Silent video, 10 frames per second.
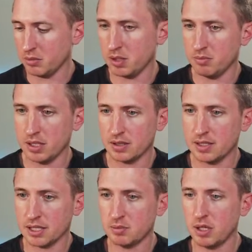Let me make the
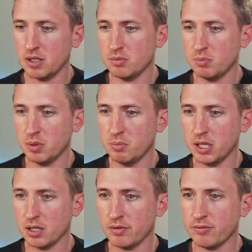text a bit
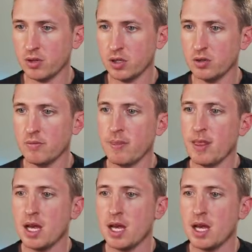bigger for you.